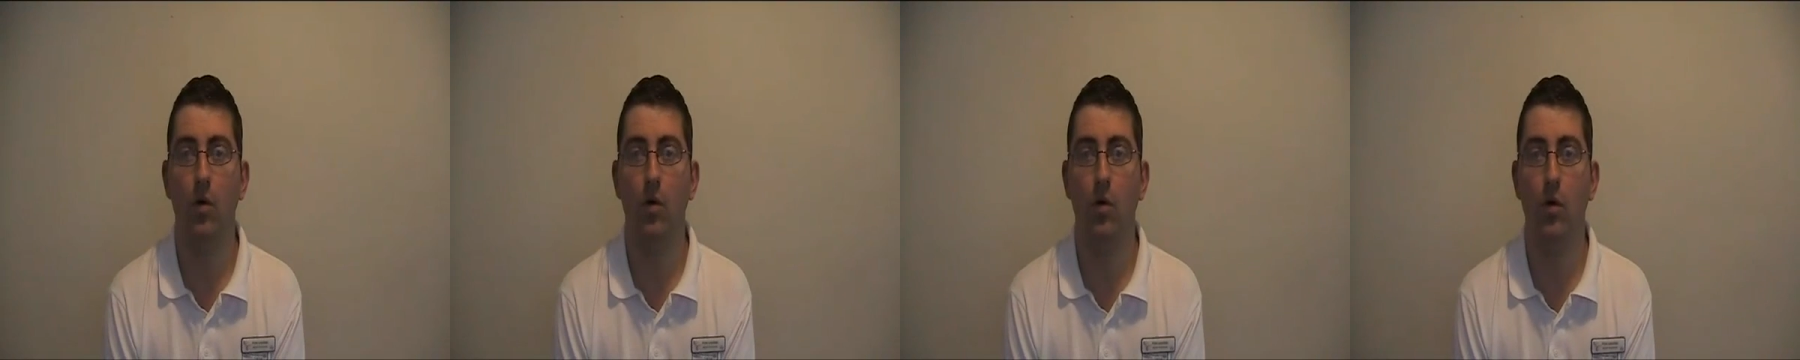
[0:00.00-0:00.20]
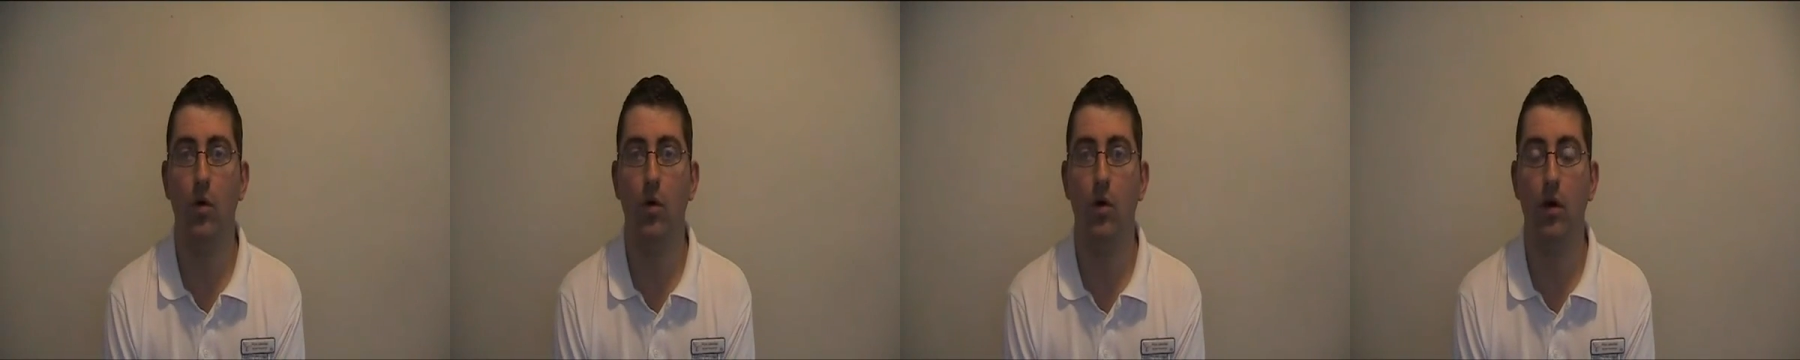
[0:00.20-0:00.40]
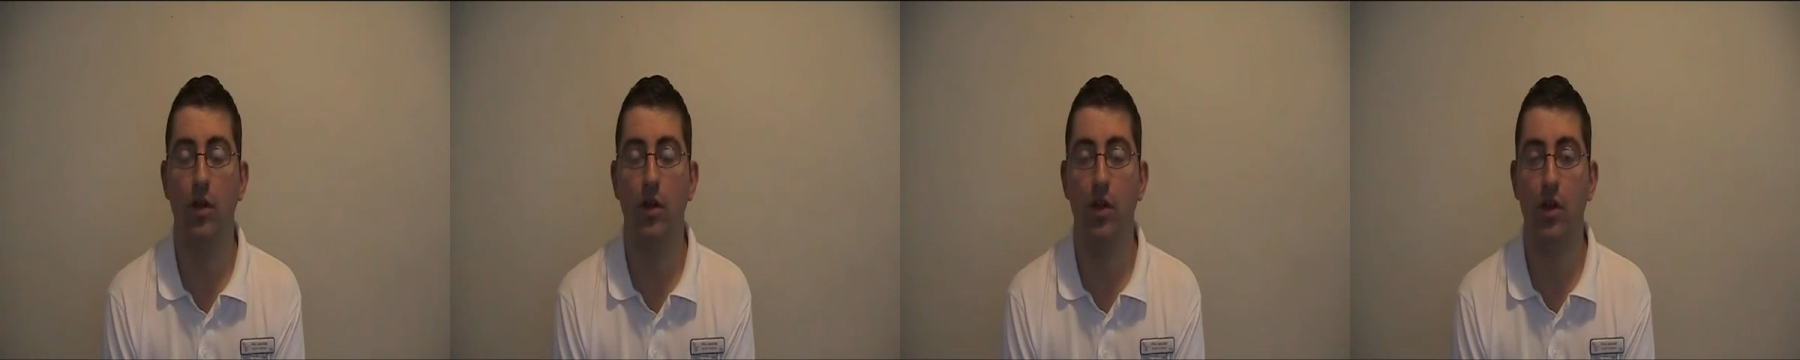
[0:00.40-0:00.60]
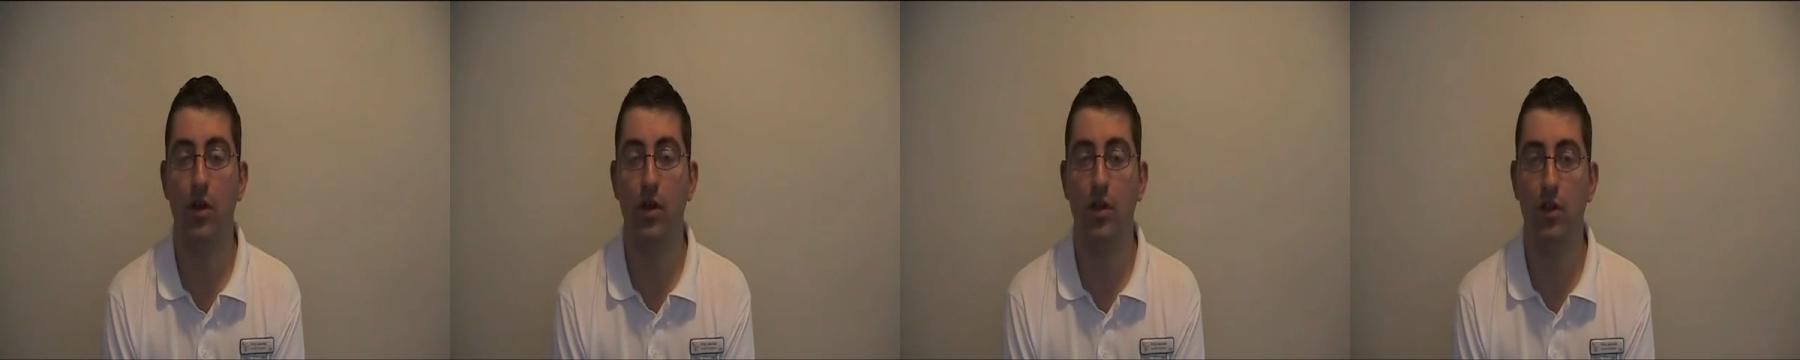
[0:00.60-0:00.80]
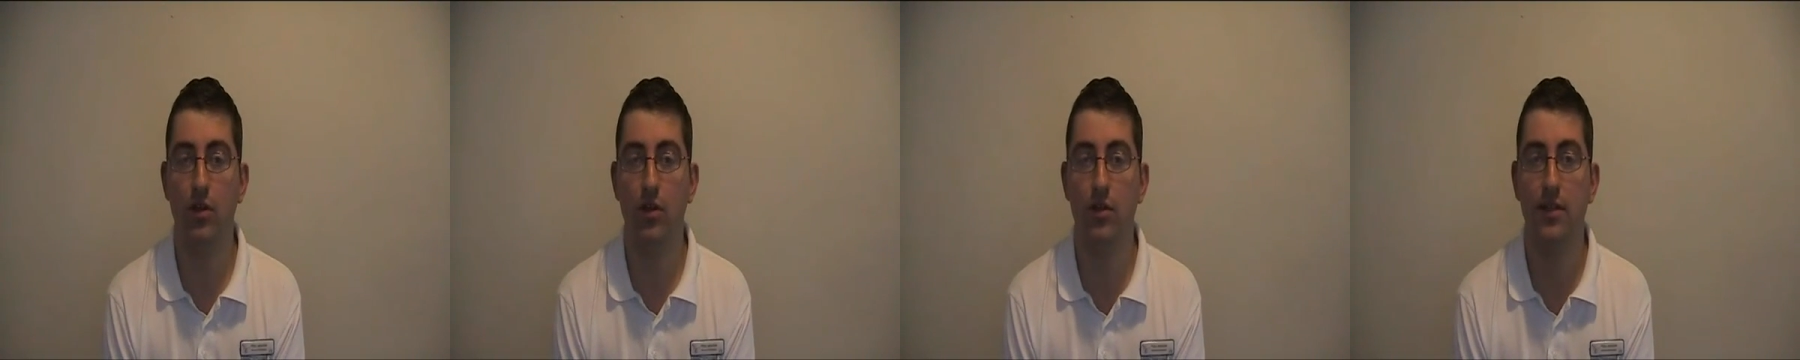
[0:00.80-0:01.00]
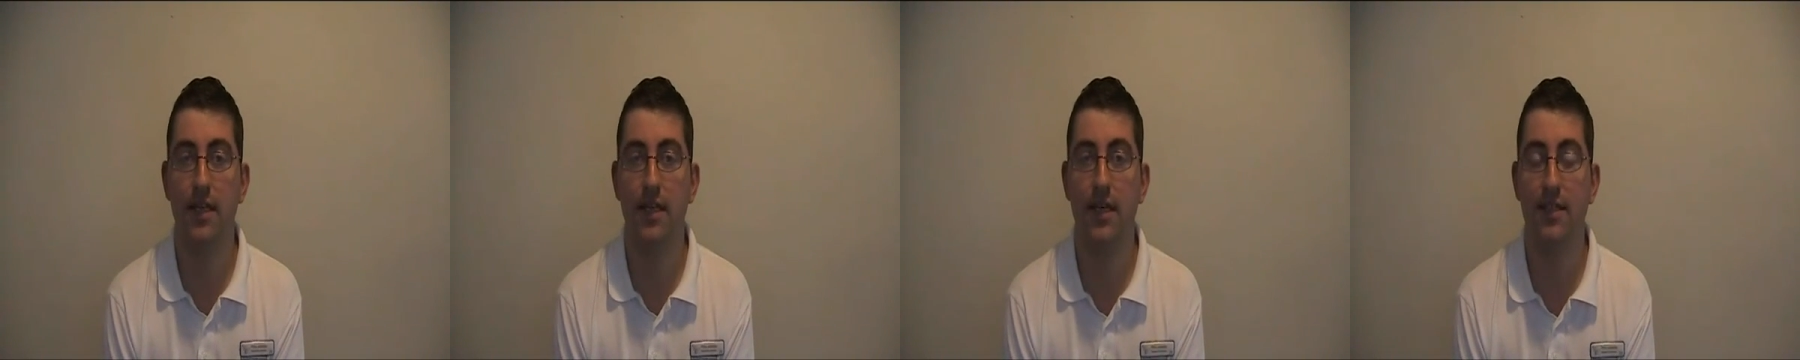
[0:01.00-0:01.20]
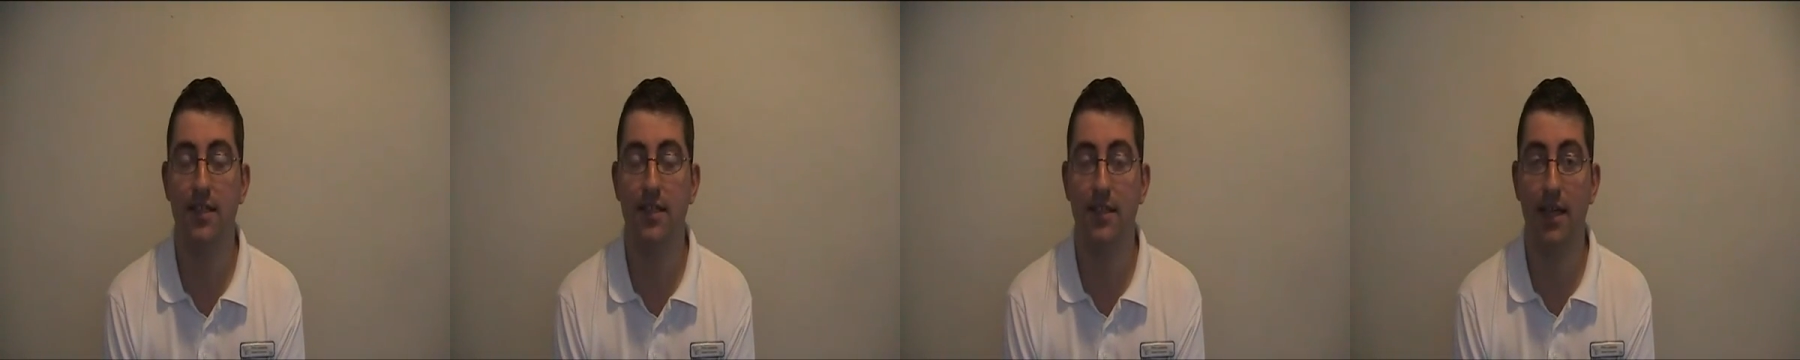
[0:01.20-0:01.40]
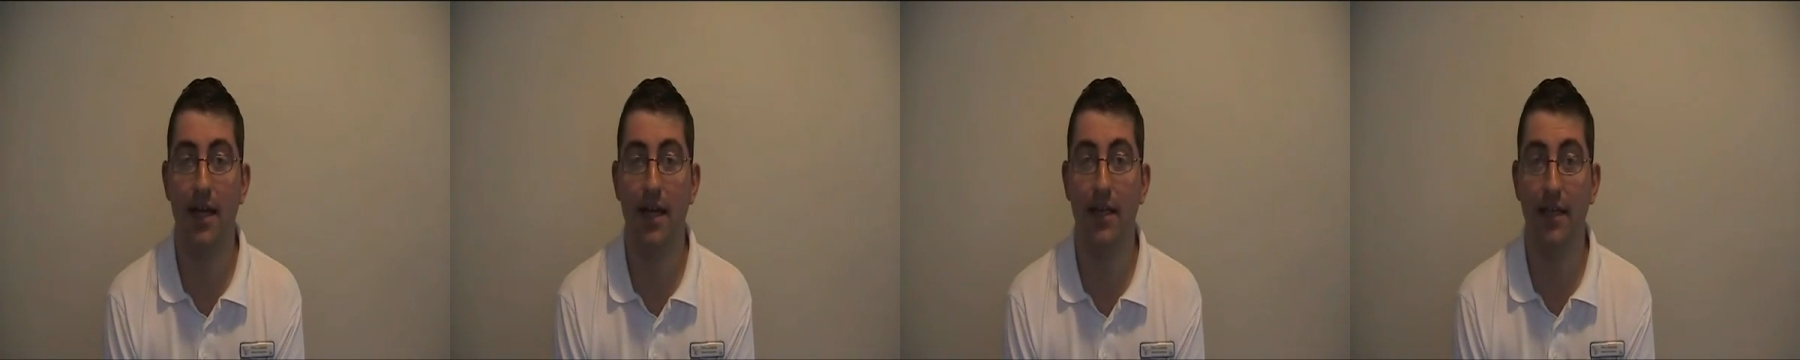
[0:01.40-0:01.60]
or you can use
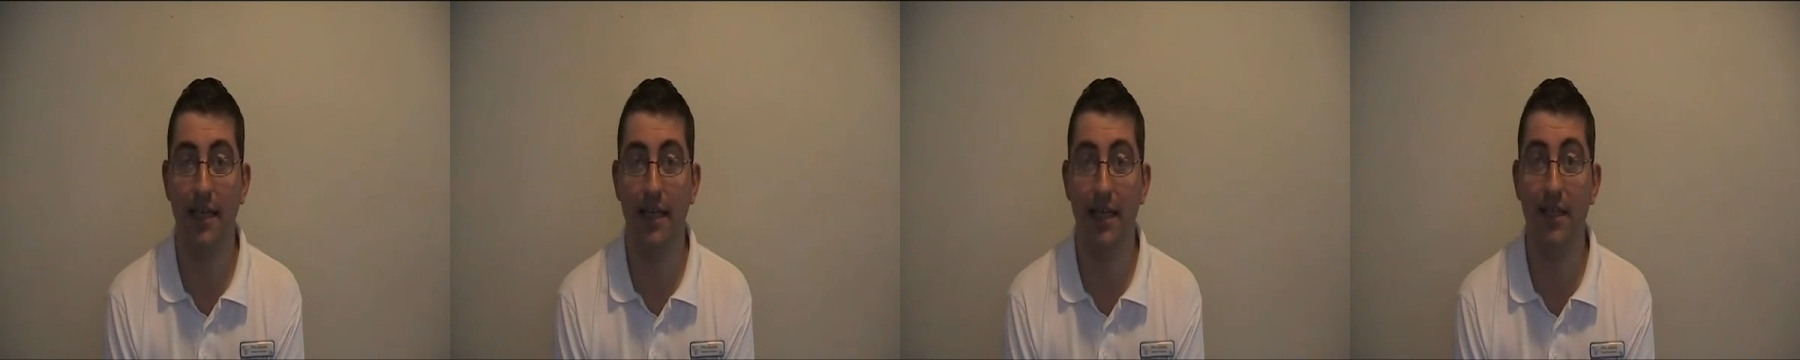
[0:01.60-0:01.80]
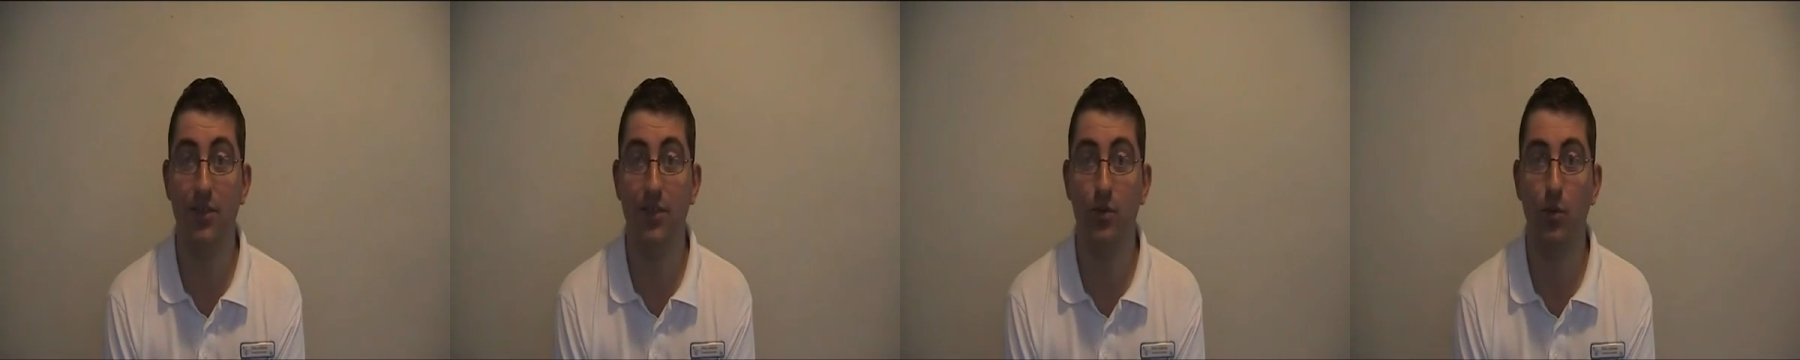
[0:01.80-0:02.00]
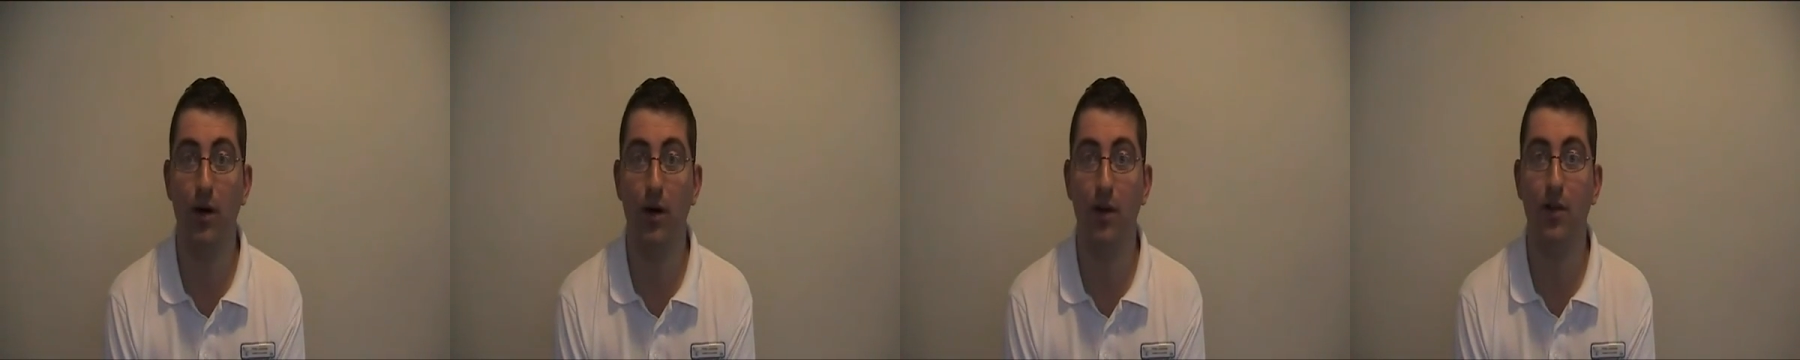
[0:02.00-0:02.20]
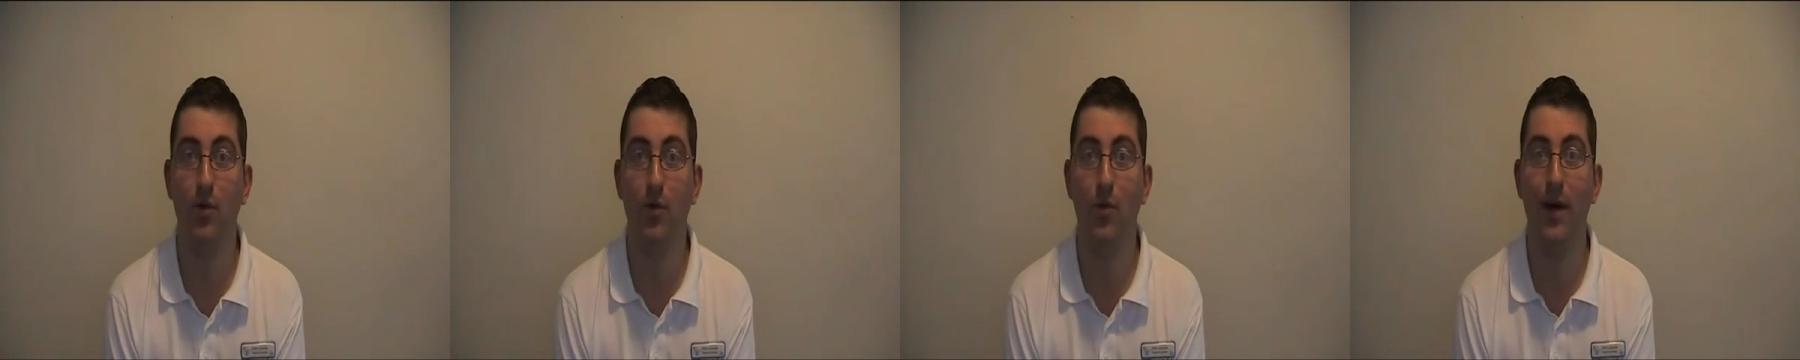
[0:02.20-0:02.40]
those techniques while